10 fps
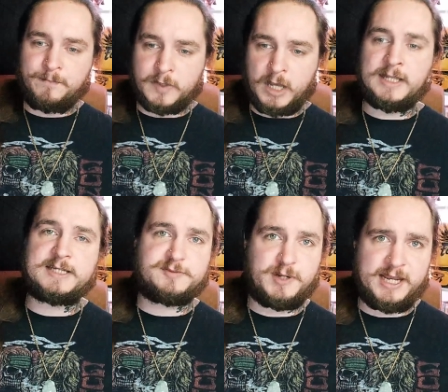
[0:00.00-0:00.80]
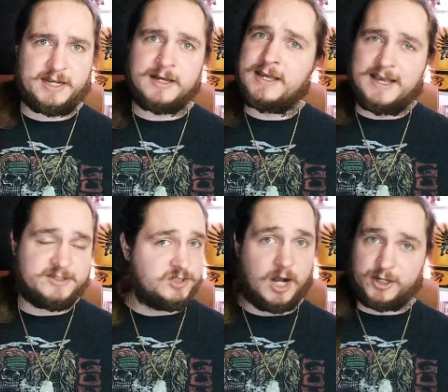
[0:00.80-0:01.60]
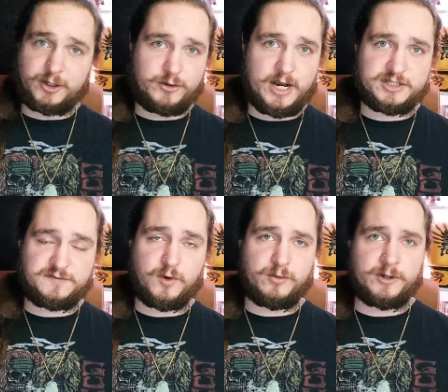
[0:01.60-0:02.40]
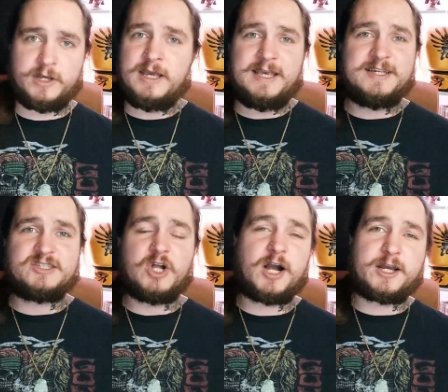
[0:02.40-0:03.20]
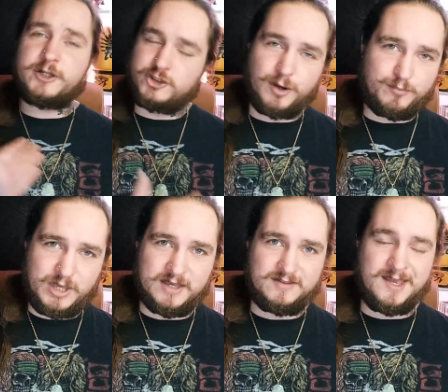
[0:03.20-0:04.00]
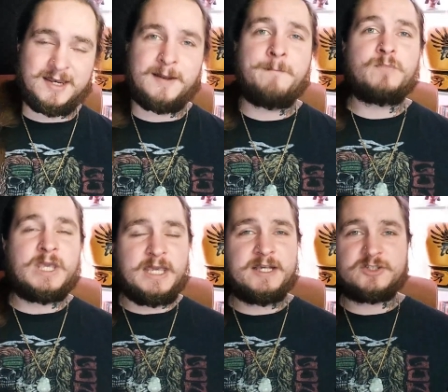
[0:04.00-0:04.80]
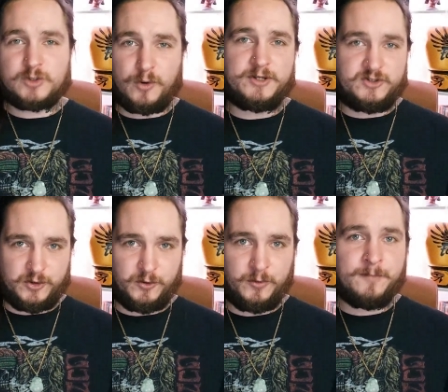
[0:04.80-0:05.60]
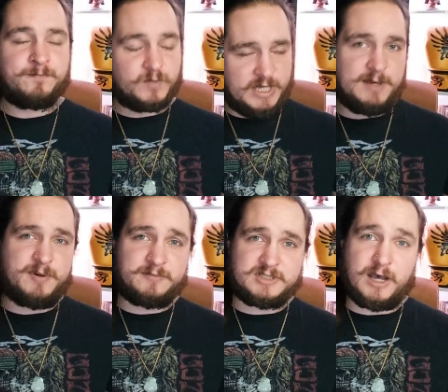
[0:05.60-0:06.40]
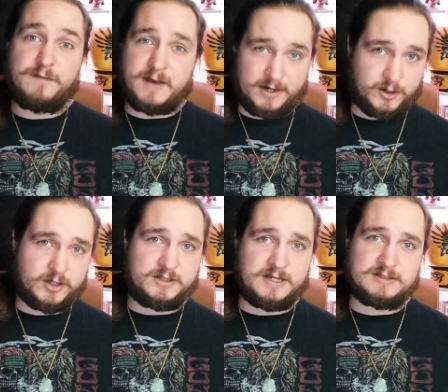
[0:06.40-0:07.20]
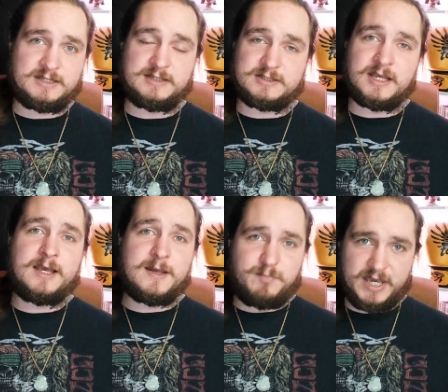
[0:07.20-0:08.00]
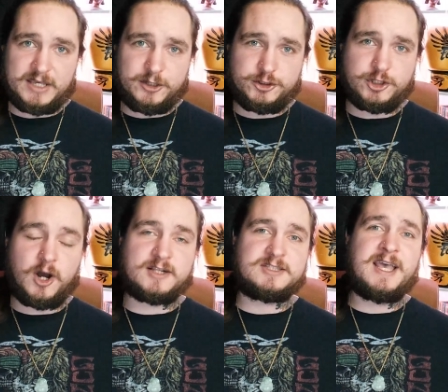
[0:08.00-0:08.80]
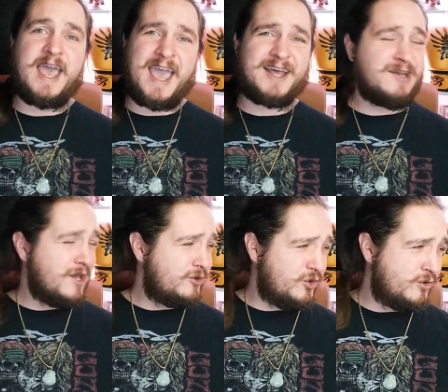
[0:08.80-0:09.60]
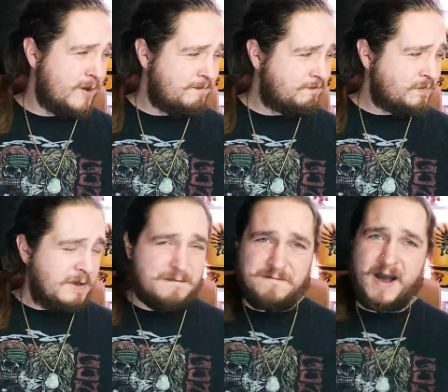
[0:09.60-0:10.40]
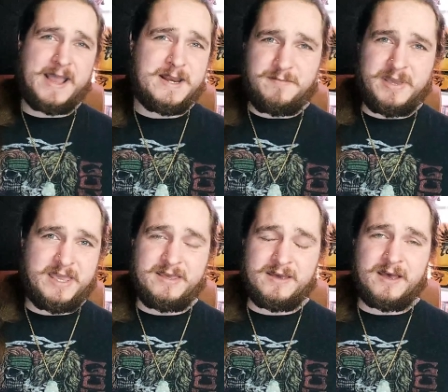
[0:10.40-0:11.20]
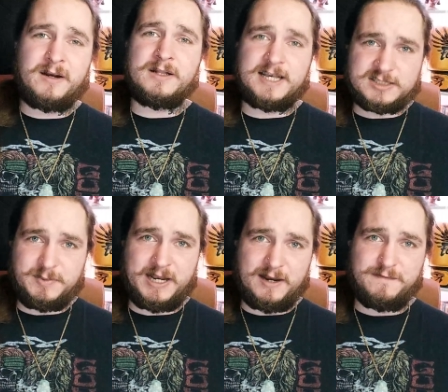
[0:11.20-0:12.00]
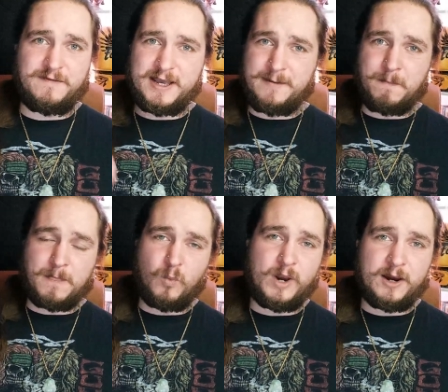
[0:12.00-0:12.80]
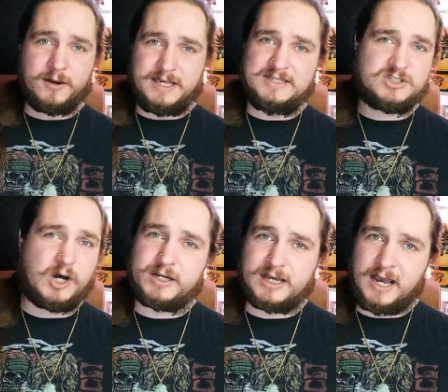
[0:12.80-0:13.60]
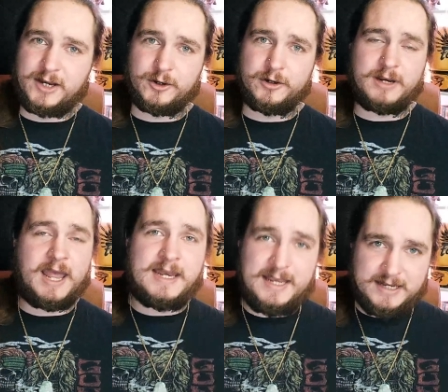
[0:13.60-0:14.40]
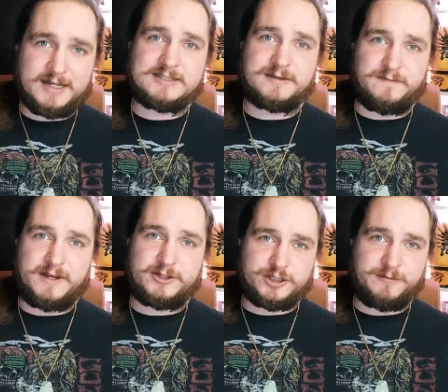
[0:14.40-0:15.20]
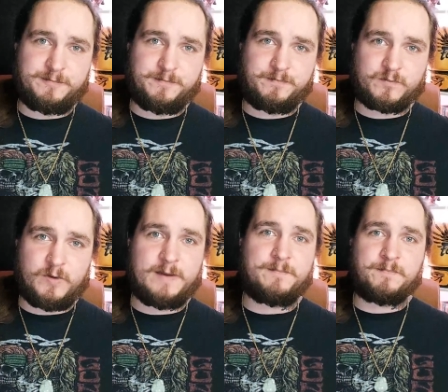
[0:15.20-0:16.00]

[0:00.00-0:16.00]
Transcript: Alex Pereira is not going to crash forward. He is not going to jump guillotine. He is going to keep himself at a good distance, pick his shots, and dude, find me an Alex Pereira fight where he's got a guy hurt and he doesn't finish him, right?